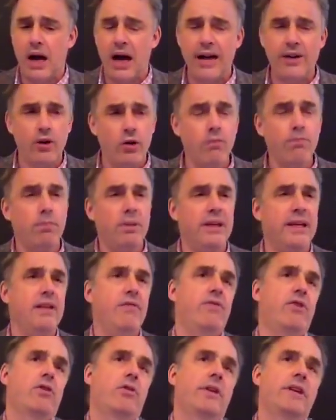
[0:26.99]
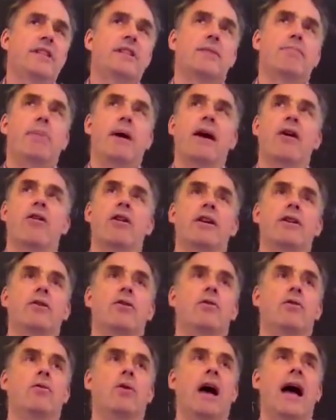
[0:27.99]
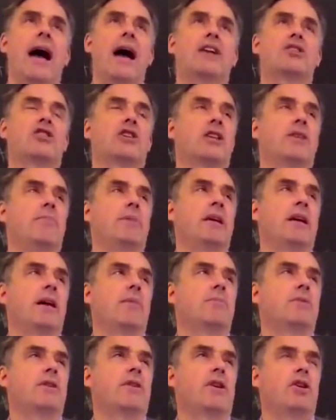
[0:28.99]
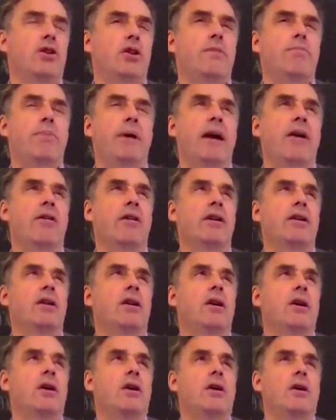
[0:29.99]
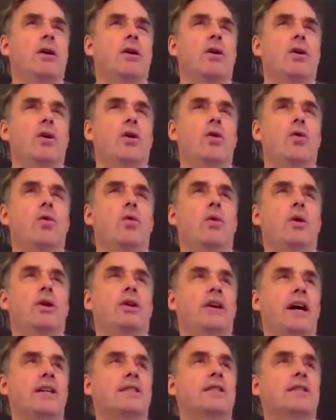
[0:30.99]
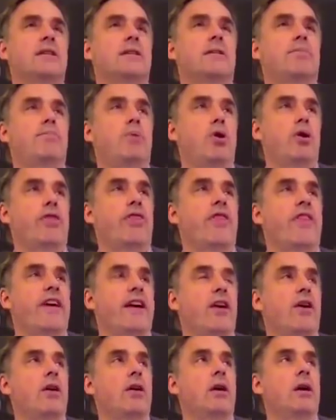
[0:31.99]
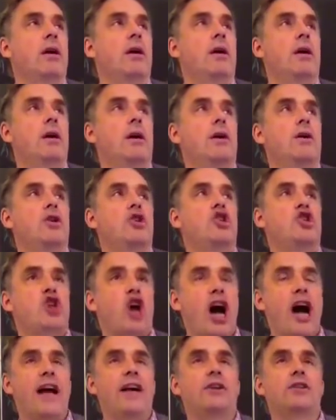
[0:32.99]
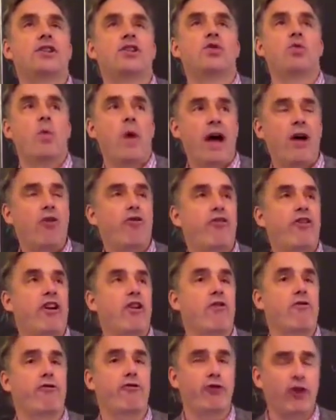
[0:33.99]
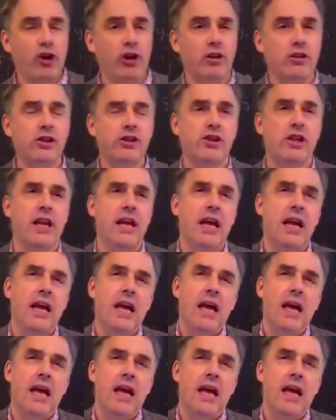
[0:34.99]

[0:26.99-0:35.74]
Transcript: I don't believe there is a parent who actually becomes a good parent who doesn't put their child's welfare first,